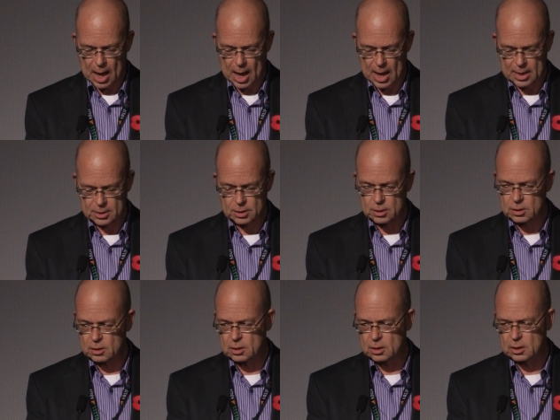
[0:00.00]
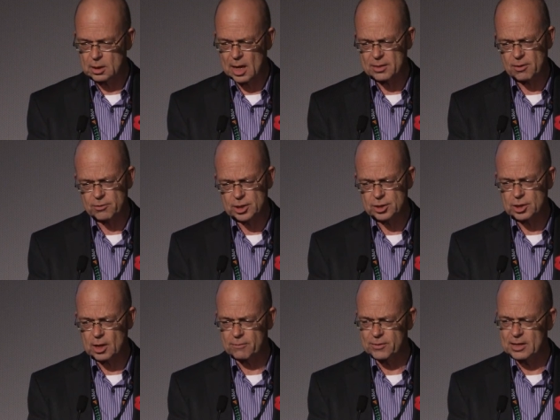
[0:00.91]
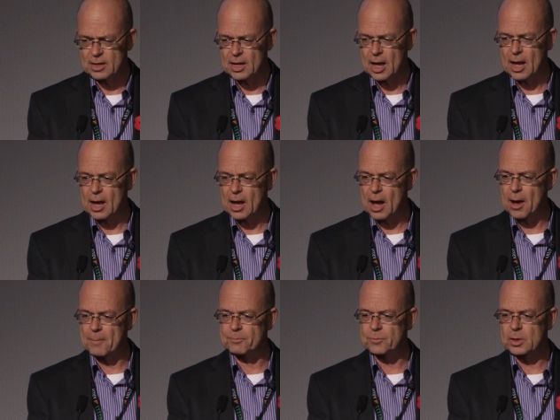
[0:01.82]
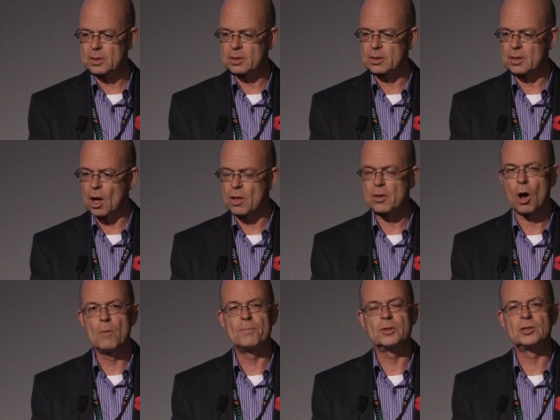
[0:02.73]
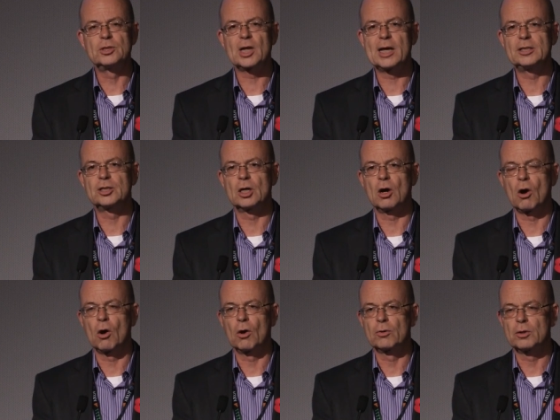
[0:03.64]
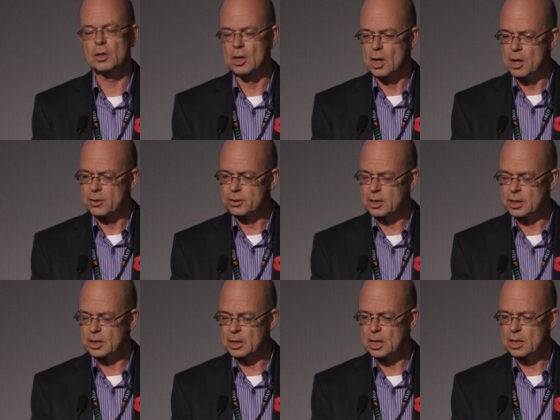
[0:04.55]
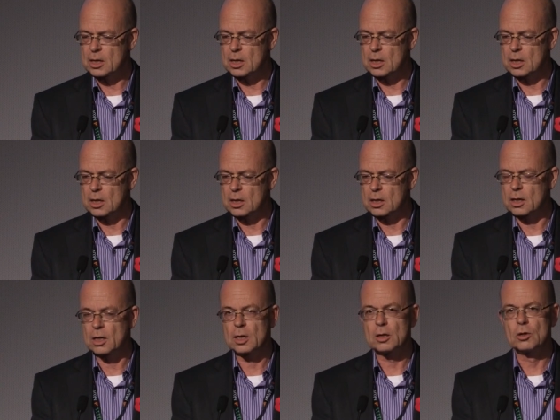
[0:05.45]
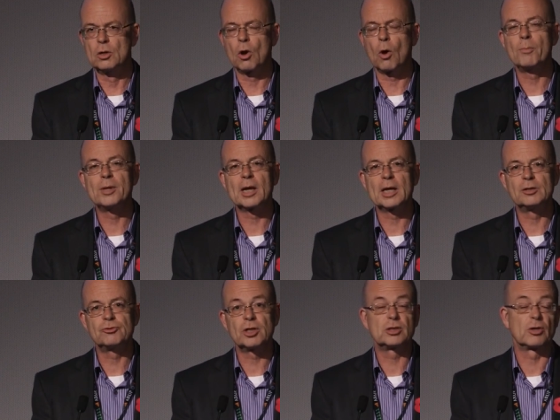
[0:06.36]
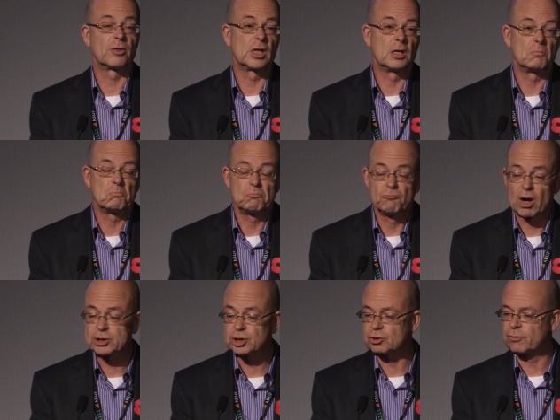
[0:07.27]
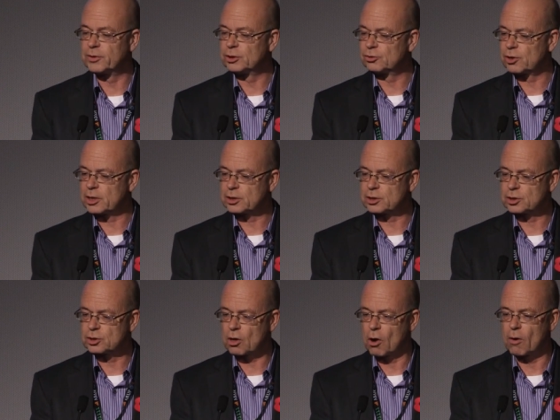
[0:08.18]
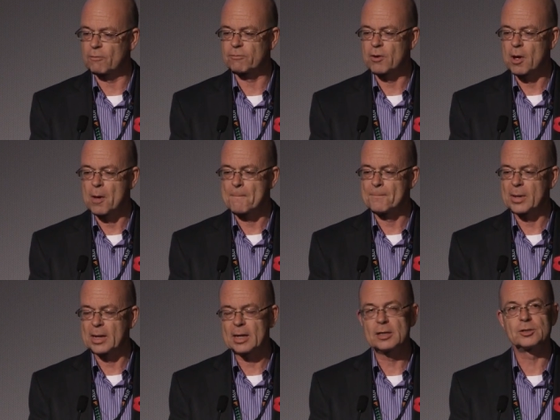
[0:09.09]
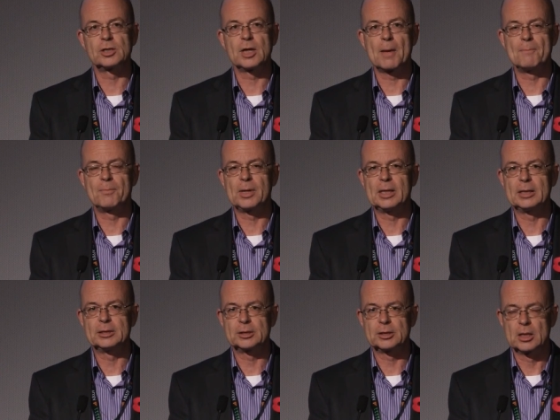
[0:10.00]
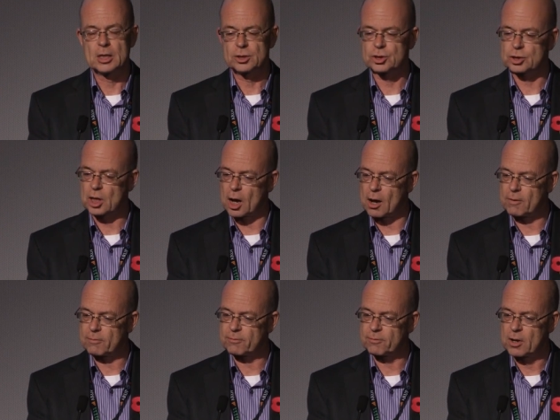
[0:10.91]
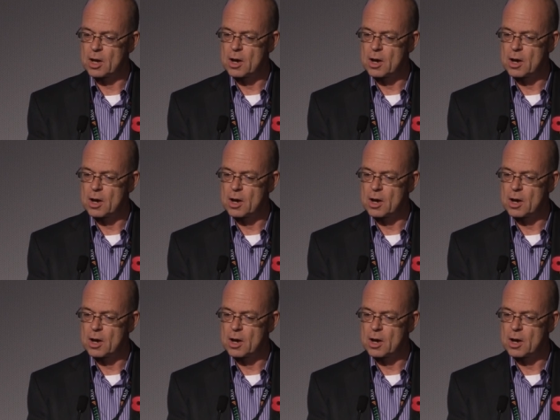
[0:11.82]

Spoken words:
And yet there is stuff in there. Open data on the lobbying interests, on the register of interests of peers and MPs, staff,